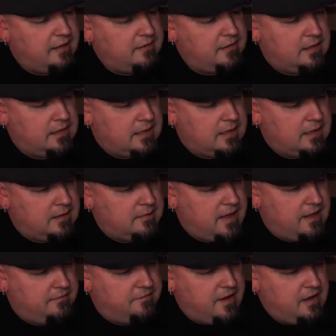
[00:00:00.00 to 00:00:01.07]

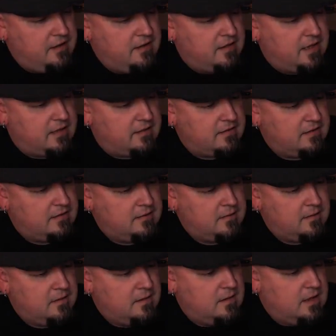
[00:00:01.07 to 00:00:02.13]
I find that
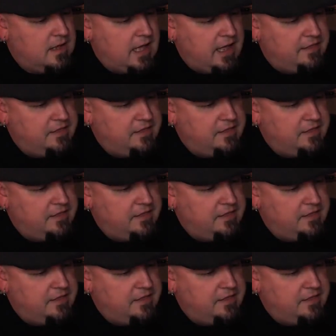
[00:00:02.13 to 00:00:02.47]
I